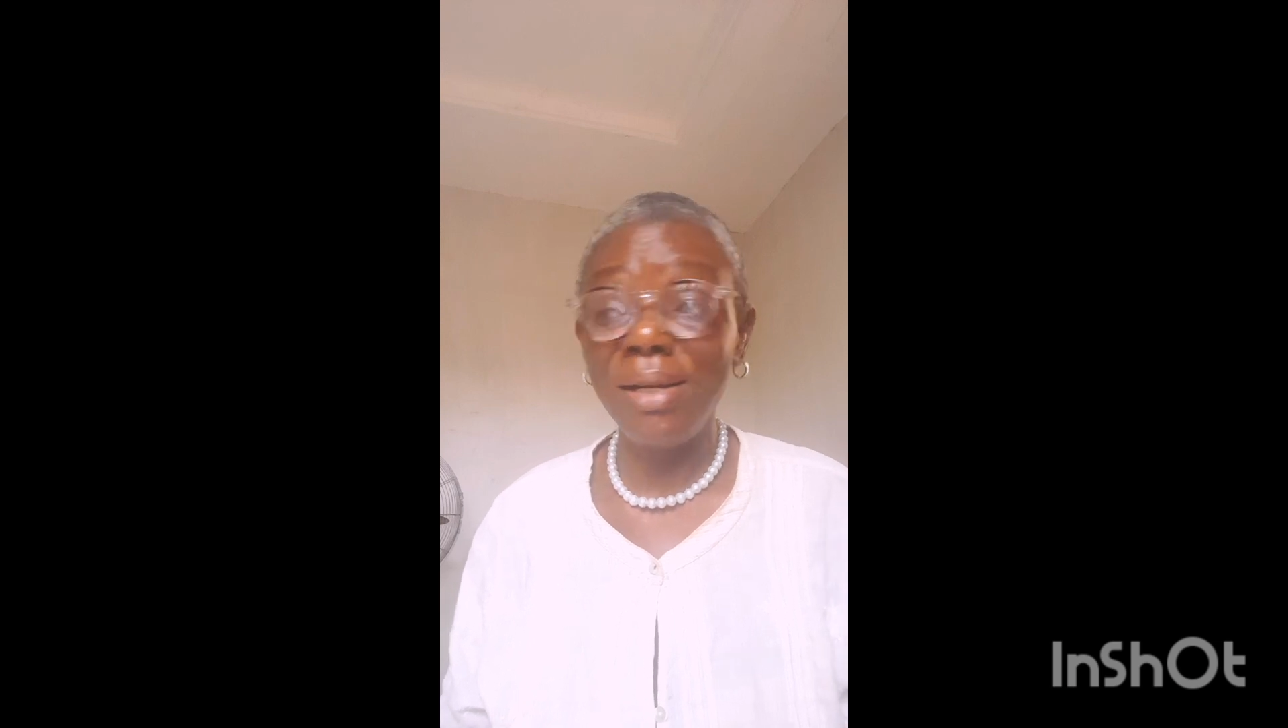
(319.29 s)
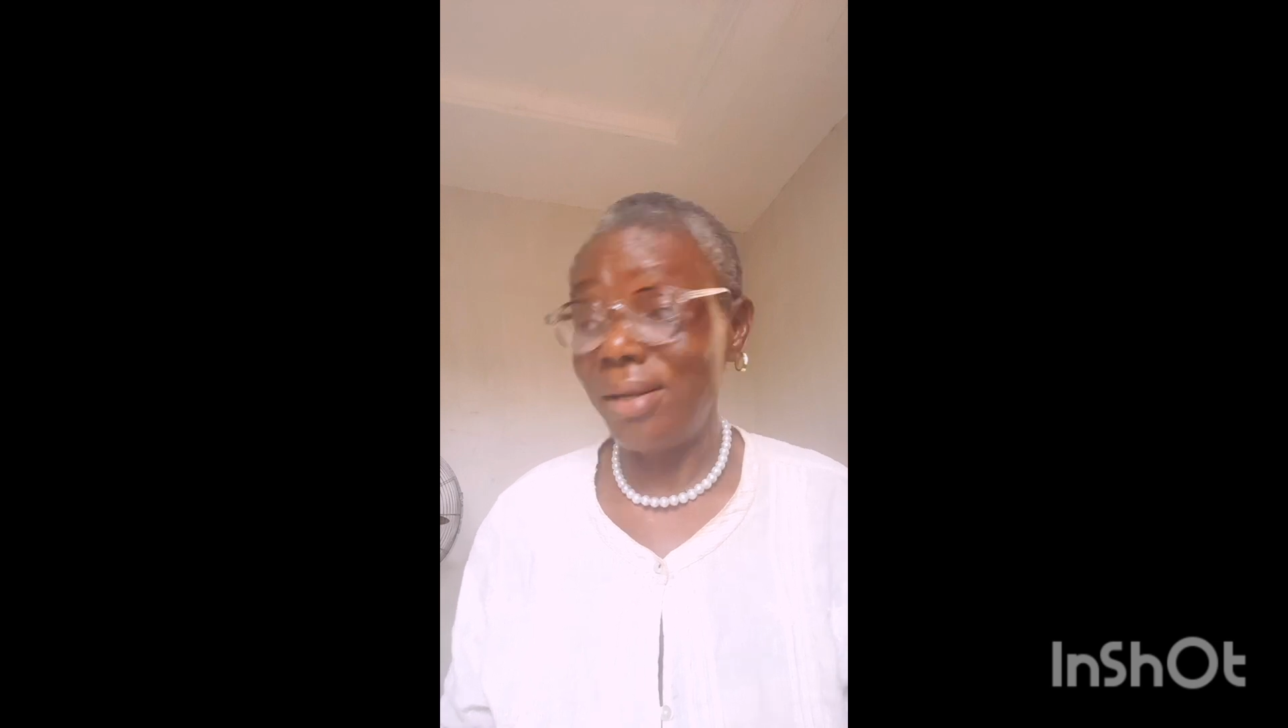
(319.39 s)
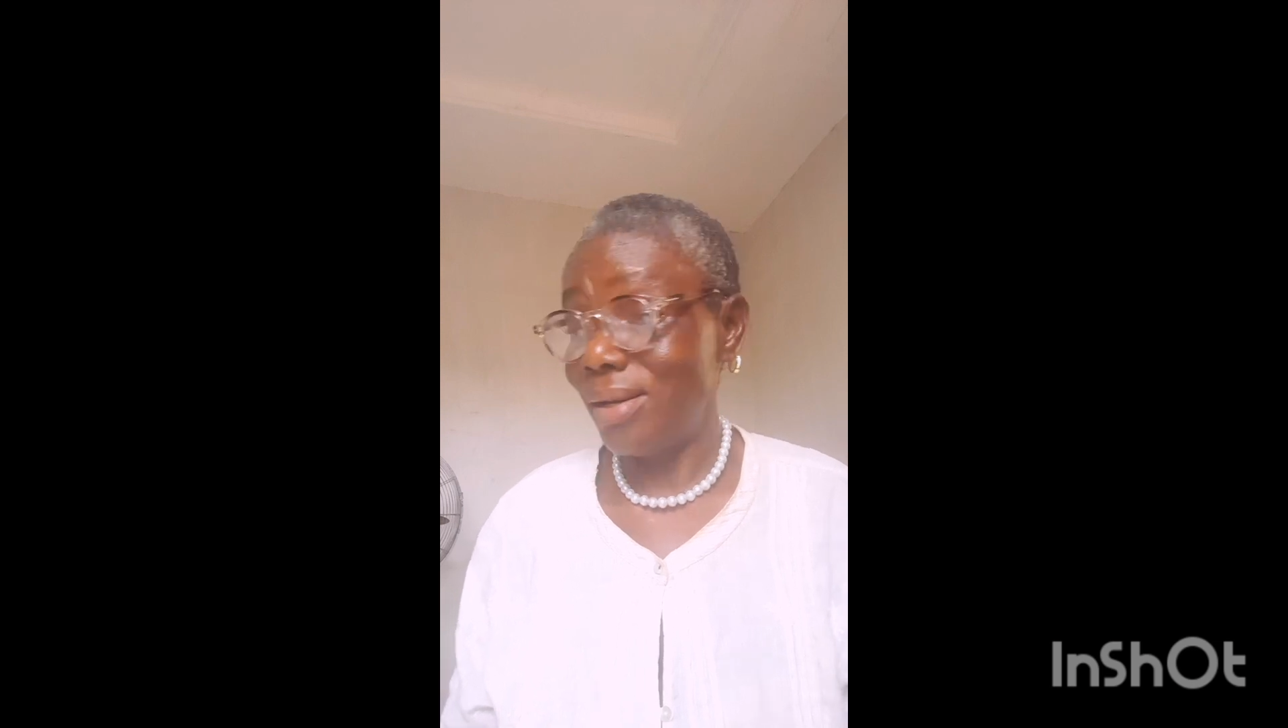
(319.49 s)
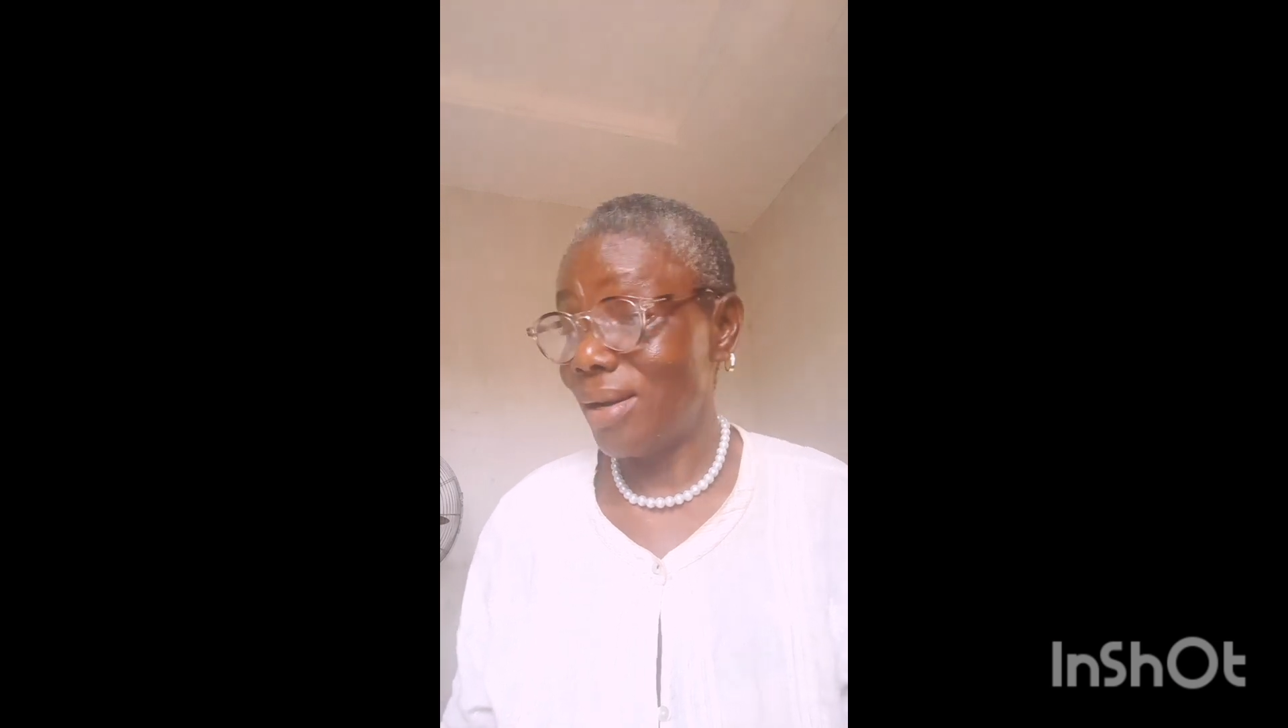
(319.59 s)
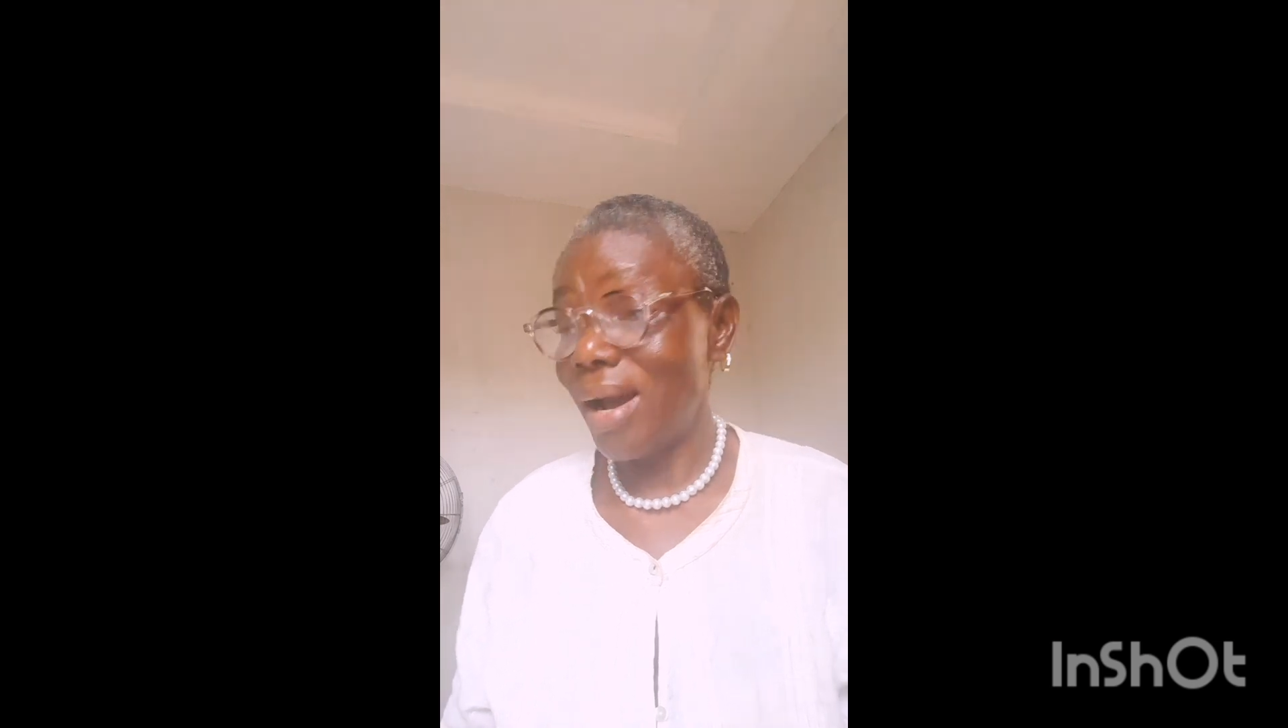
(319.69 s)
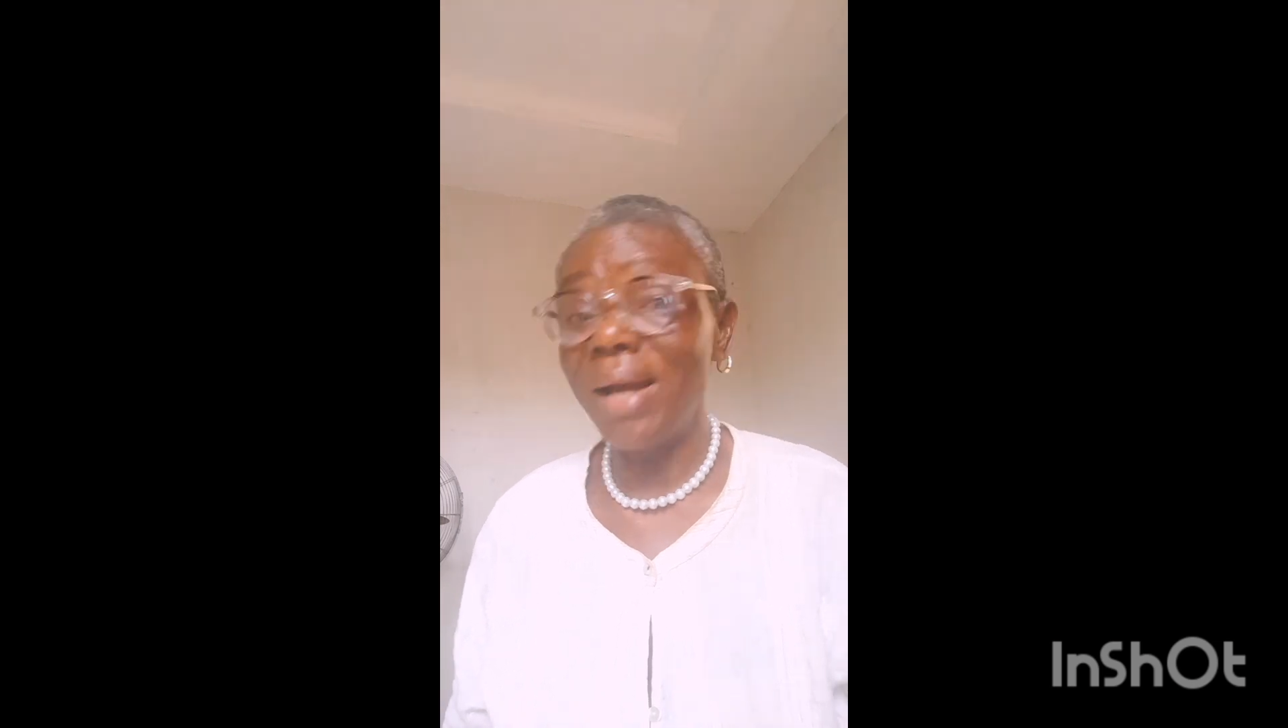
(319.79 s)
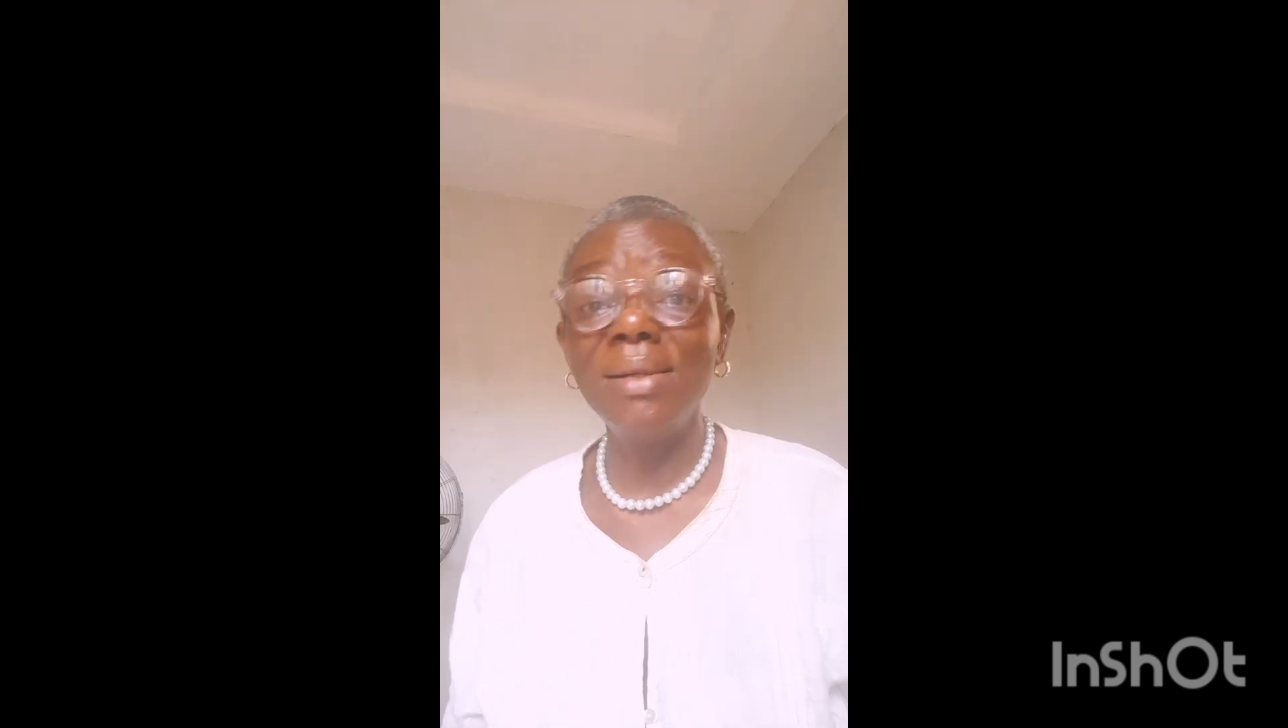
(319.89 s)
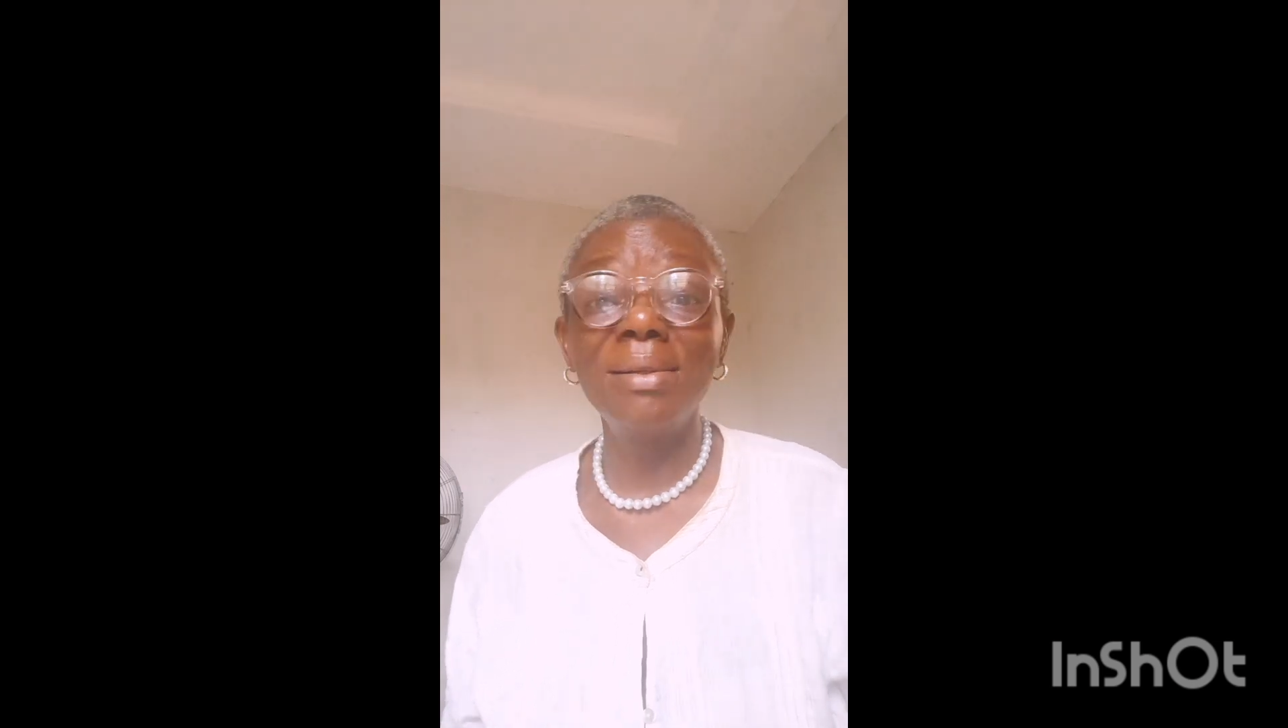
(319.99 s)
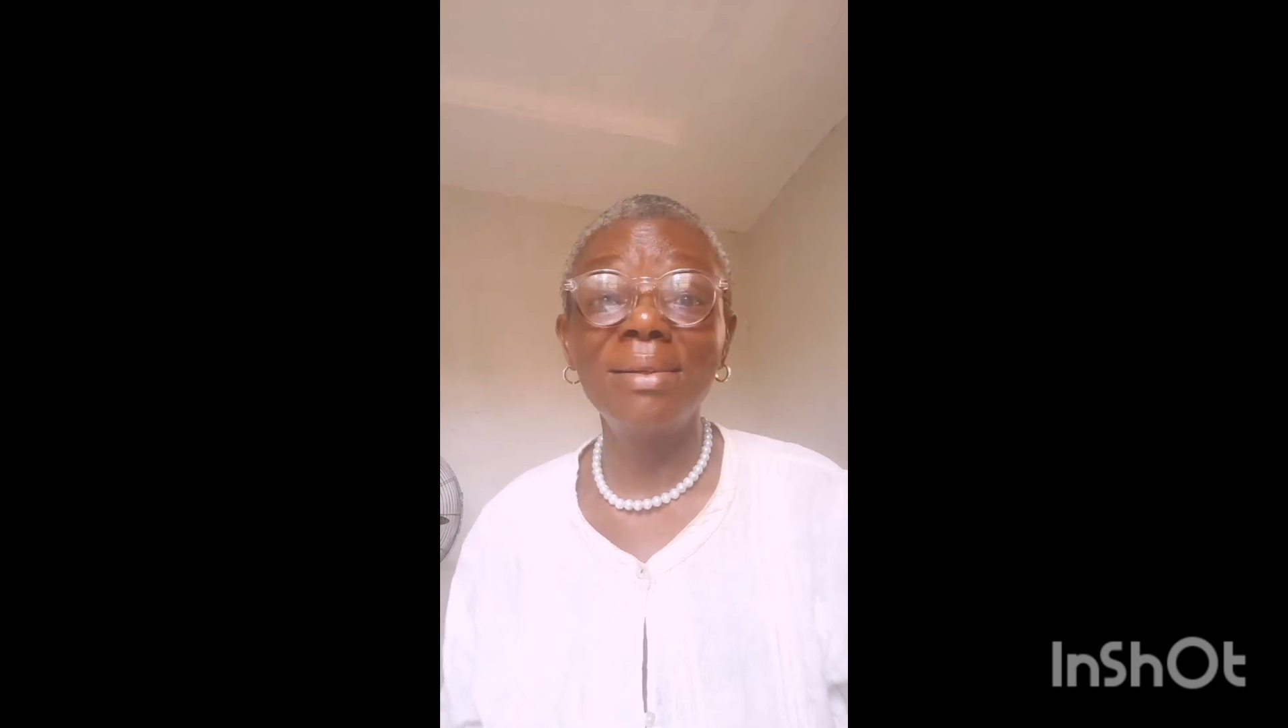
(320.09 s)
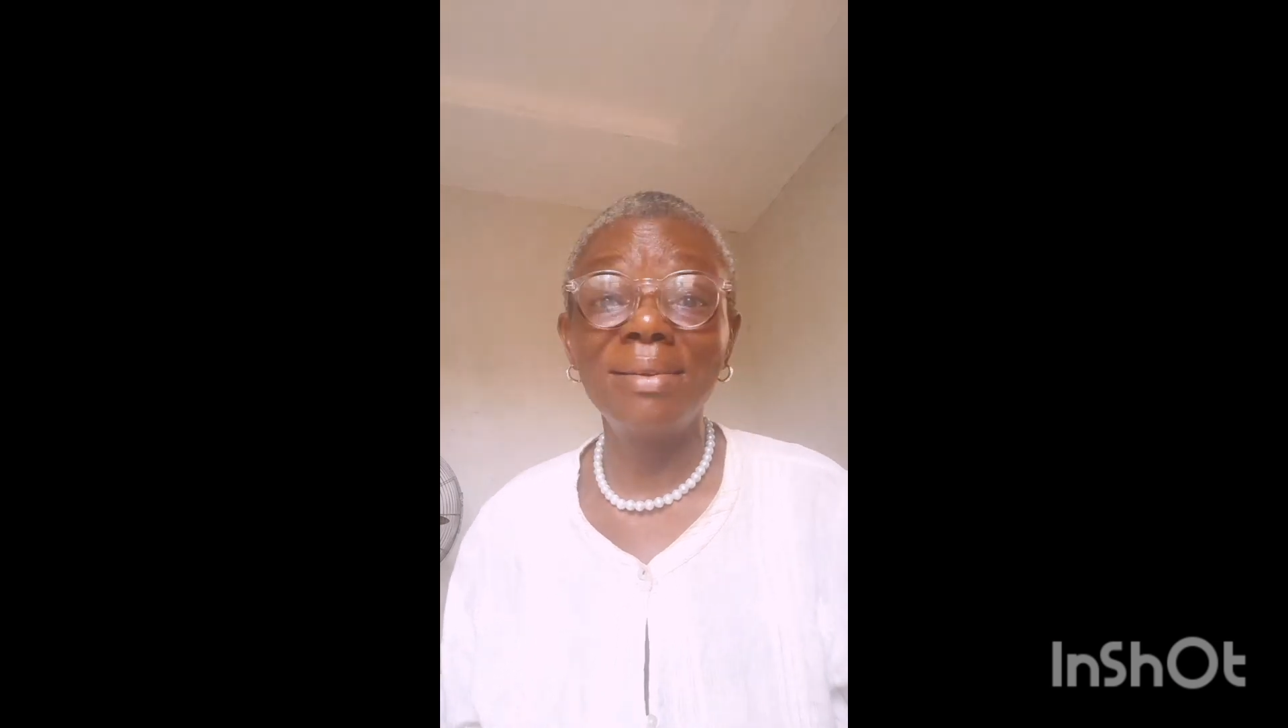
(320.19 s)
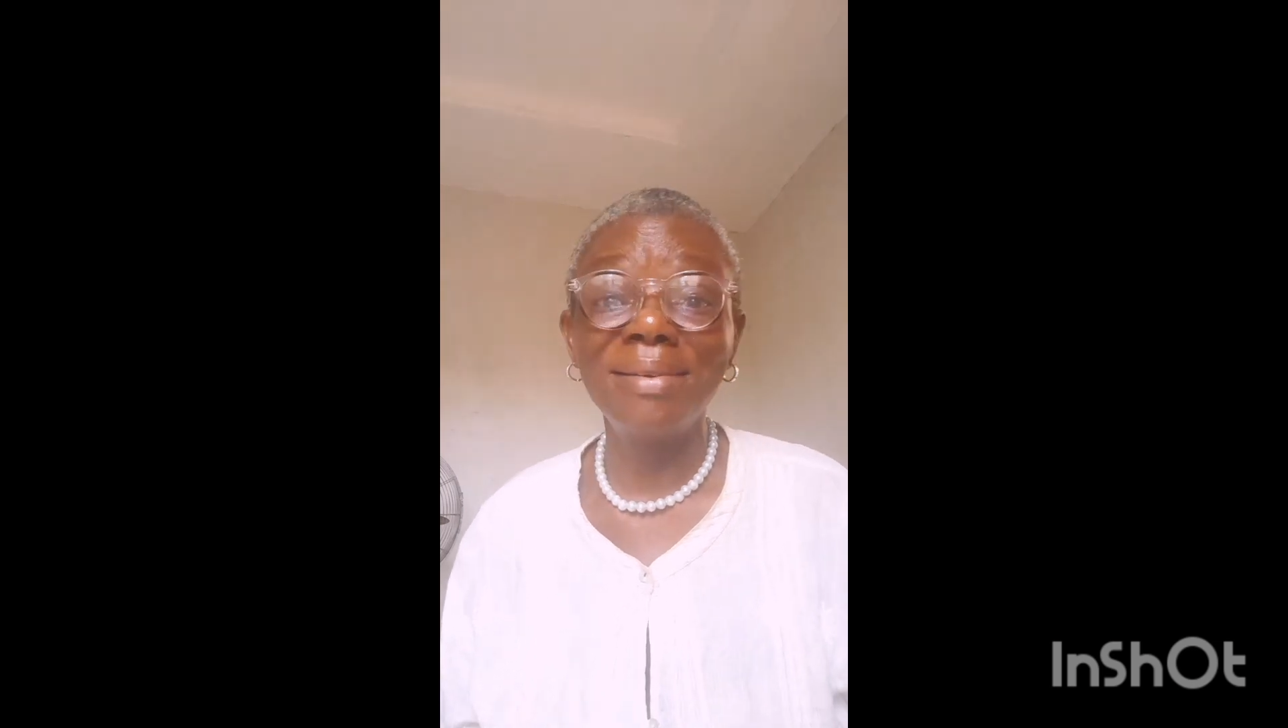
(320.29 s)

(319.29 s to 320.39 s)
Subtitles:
a hard